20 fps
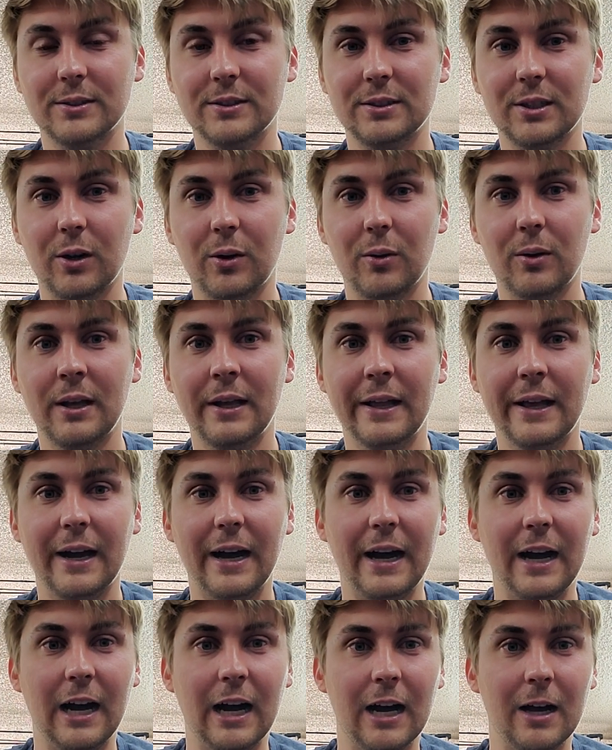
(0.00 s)
So
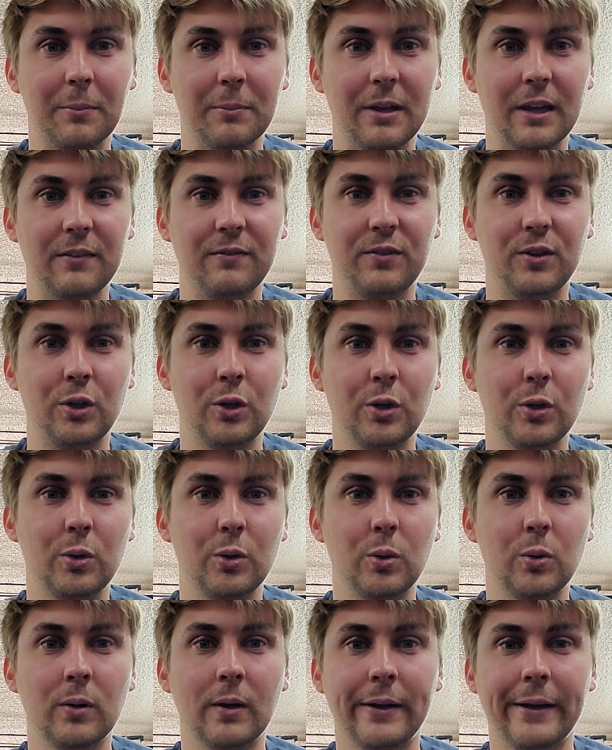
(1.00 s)
if
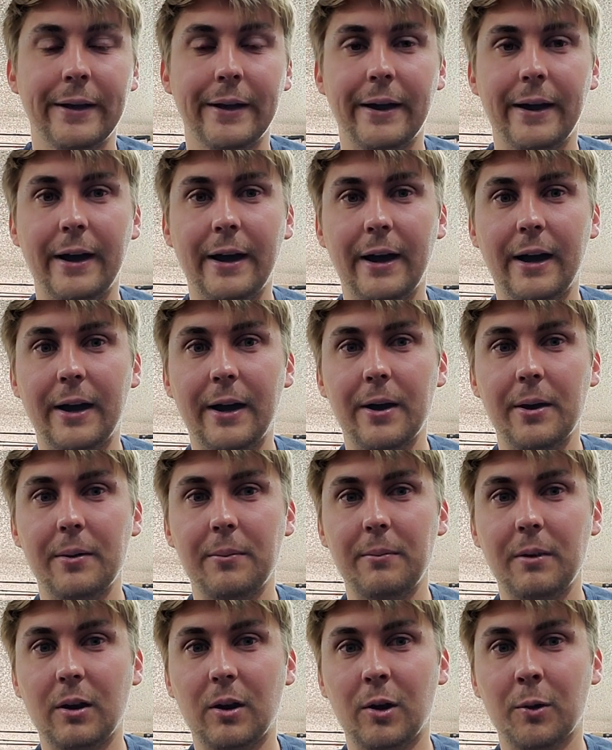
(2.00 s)
you
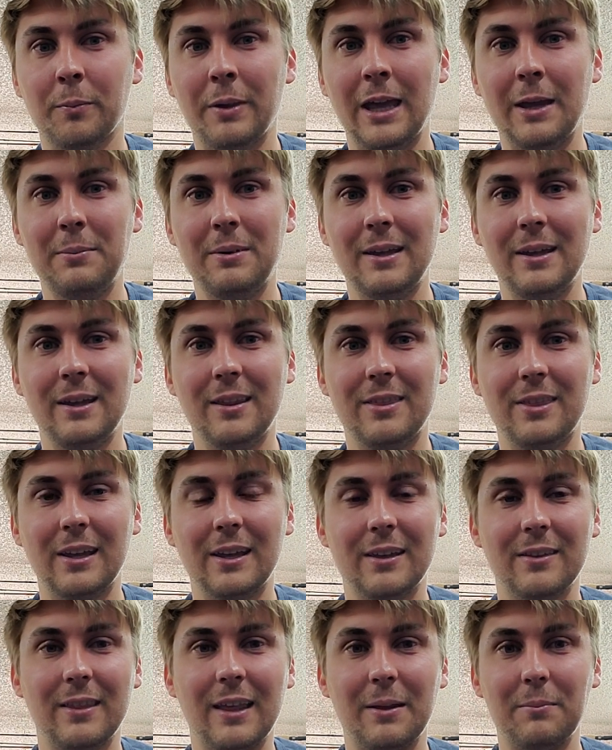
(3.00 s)
are maybe
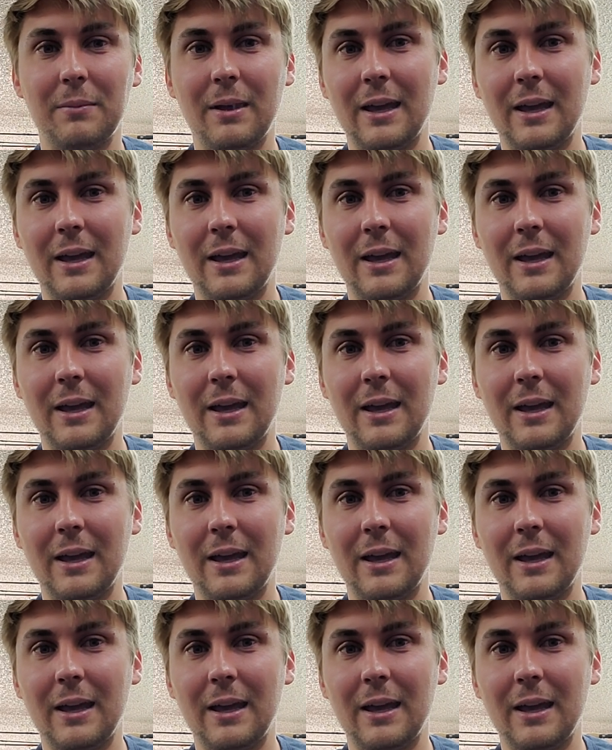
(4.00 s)
thinking that,